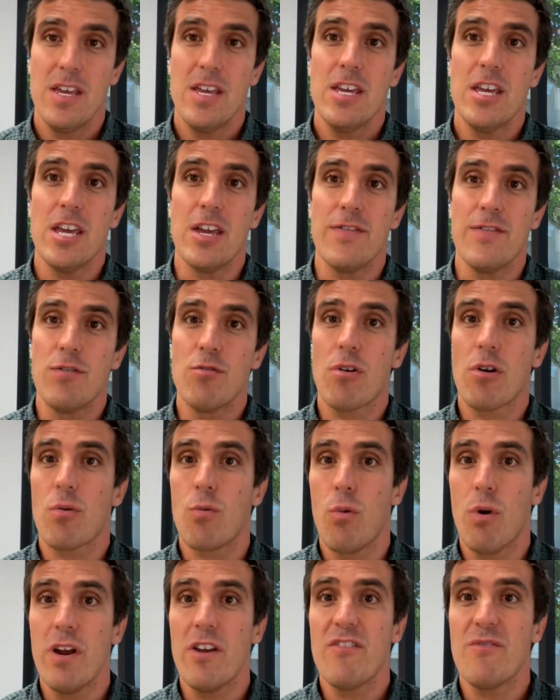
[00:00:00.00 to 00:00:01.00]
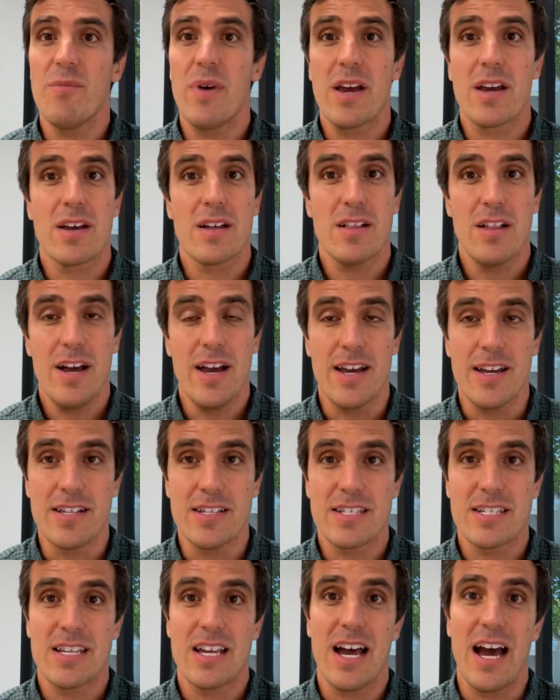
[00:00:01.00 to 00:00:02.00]
If you are one of my
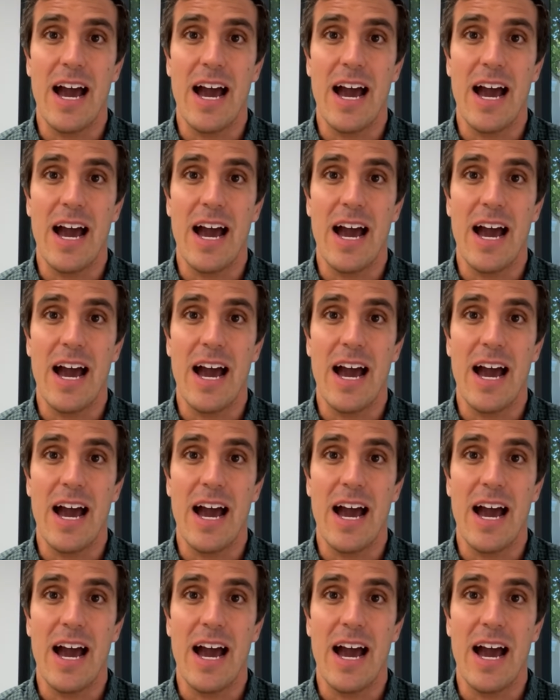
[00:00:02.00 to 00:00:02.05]
clients,